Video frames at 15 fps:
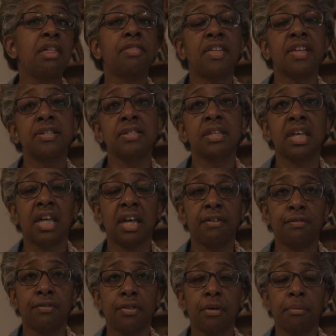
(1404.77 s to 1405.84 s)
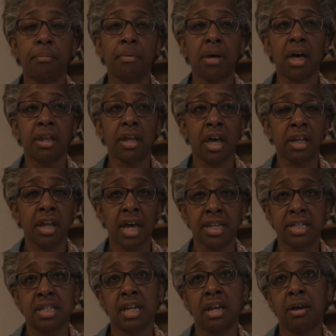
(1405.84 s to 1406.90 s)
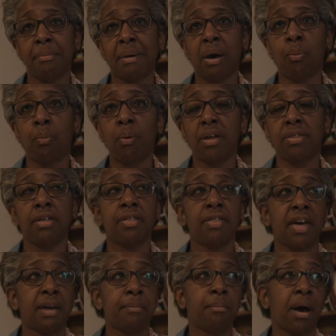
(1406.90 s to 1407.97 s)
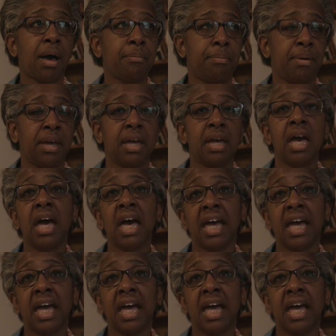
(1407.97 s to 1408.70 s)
things that give them an idea about whether they might be,